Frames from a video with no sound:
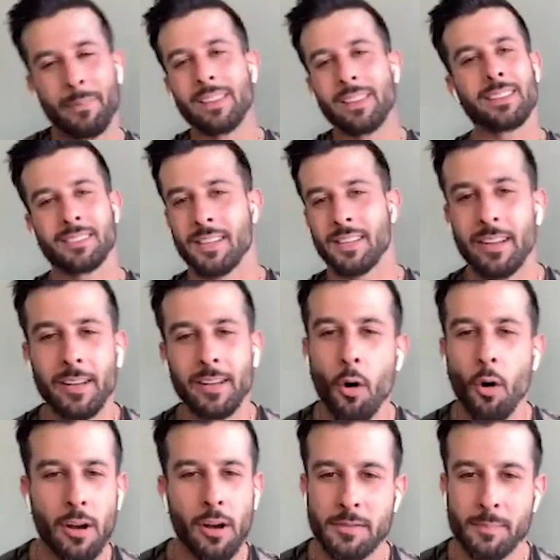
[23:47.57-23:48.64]
listen, it
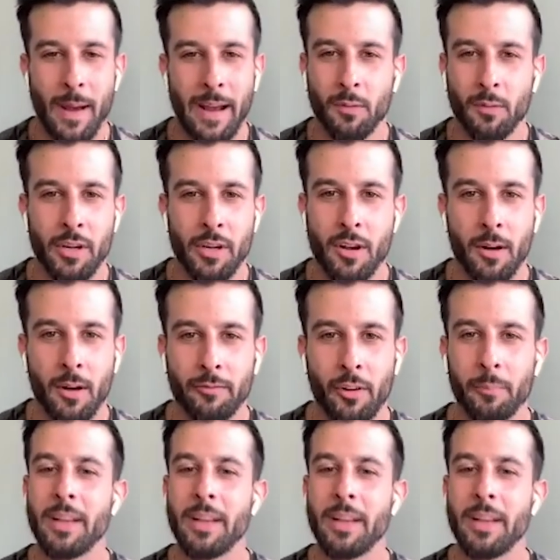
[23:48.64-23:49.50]
all comes back to where you come from.